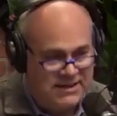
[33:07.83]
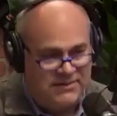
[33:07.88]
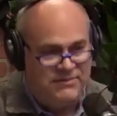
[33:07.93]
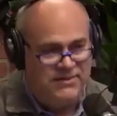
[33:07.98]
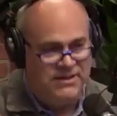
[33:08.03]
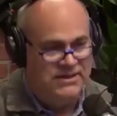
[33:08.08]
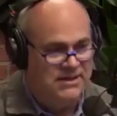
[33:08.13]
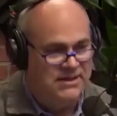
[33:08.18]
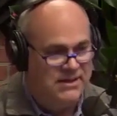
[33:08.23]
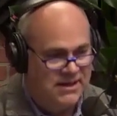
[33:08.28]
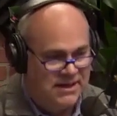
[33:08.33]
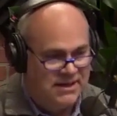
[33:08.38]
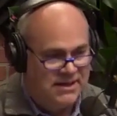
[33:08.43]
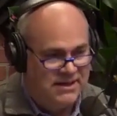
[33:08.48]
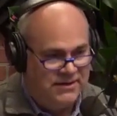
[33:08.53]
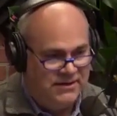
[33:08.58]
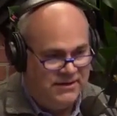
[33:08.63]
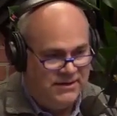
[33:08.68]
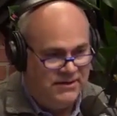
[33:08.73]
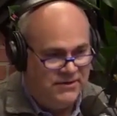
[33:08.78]
then we,
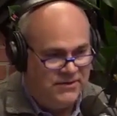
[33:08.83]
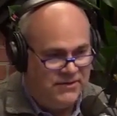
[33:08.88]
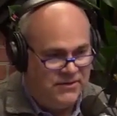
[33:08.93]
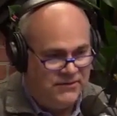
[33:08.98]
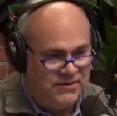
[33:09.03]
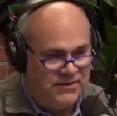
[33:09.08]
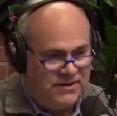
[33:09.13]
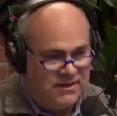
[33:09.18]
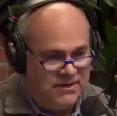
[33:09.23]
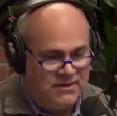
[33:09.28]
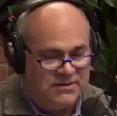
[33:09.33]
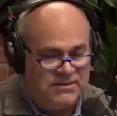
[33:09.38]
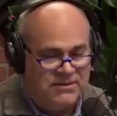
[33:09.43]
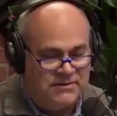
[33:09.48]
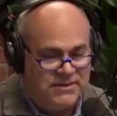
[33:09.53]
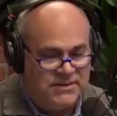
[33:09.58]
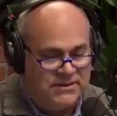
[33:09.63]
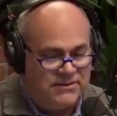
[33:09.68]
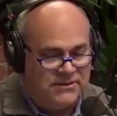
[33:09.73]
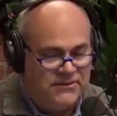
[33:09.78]
you know, go for that
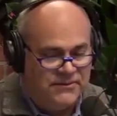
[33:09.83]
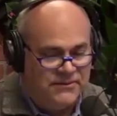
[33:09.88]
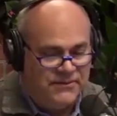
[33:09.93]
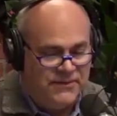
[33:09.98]
ultimate